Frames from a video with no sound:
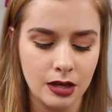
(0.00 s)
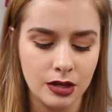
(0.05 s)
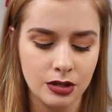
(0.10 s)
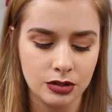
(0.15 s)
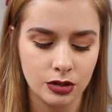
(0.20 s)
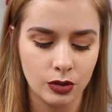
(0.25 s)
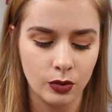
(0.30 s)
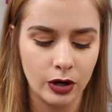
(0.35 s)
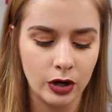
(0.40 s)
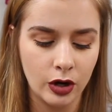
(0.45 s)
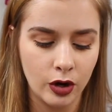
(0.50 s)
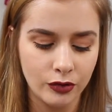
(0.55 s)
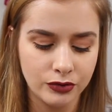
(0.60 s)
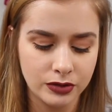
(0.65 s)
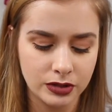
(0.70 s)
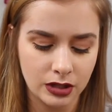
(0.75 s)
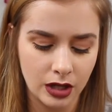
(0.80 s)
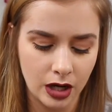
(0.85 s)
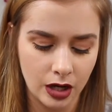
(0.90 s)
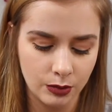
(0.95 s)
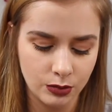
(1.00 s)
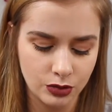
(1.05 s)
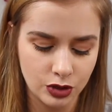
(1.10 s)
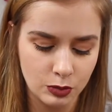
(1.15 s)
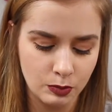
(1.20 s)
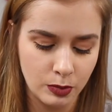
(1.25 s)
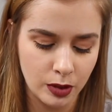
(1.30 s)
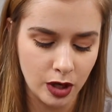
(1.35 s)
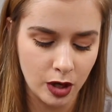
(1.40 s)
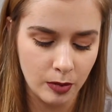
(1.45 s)
So quite often I would
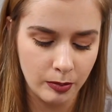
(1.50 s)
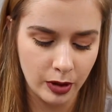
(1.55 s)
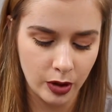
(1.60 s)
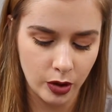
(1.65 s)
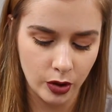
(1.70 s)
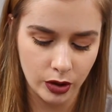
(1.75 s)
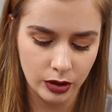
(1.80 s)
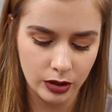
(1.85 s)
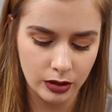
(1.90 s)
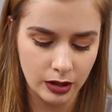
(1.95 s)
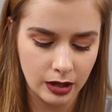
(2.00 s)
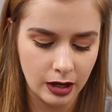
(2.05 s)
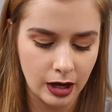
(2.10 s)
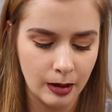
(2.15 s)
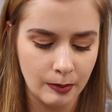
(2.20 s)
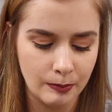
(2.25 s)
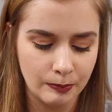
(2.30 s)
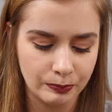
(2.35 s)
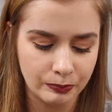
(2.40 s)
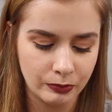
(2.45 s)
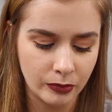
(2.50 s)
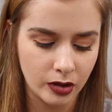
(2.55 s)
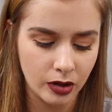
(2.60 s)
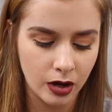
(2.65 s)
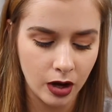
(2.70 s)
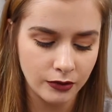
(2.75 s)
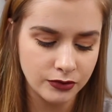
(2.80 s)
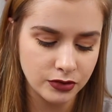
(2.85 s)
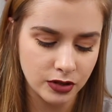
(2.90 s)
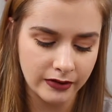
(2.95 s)
just put a bit on um,
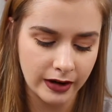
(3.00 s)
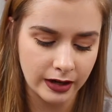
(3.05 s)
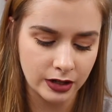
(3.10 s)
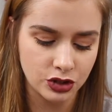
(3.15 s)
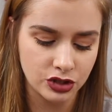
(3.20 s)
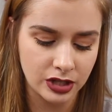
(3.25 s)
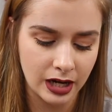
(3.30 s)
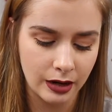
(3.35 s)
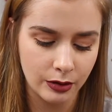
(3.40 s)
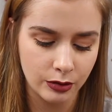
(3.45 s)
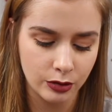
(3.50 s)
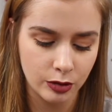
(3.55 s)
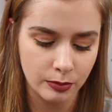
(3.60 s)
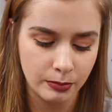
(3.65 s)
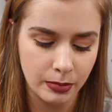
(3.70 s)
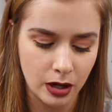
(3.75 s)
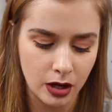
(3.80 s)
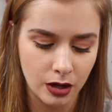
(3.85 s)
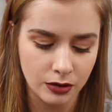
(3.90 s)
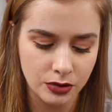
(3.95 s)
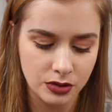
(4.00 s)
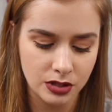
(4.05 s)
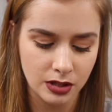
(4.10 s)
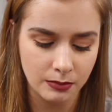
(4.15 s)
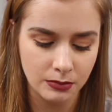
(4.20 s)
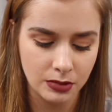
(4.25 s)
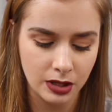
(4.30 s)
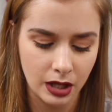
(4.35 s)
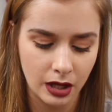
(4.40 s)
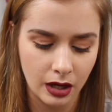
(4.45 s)
after I've had a shower or a bath or
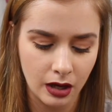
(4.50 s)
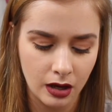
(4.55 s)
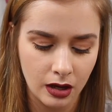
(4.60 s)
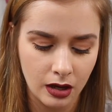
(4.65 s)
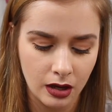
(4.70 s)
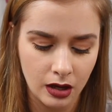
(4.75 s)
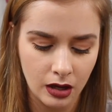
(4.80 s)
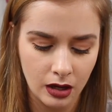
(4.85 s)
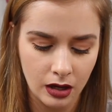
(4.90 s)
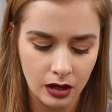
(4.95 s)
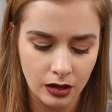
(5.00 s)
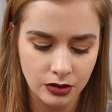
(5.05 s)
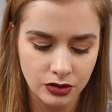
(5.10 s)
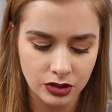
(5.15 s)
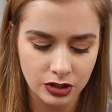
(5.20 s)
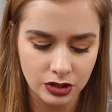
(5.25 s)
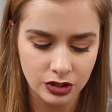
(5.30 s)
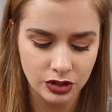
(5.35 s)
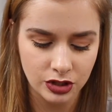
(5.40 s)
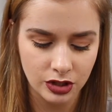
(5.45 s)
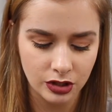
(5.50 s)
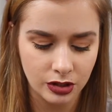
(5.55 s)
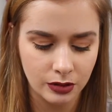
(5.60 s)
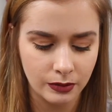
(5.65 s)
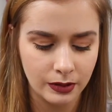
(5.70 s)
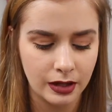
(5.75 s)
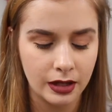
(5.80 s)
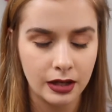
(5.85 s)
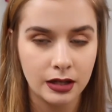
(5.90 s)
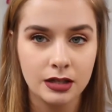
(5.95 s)
something. I'm trying to show you it.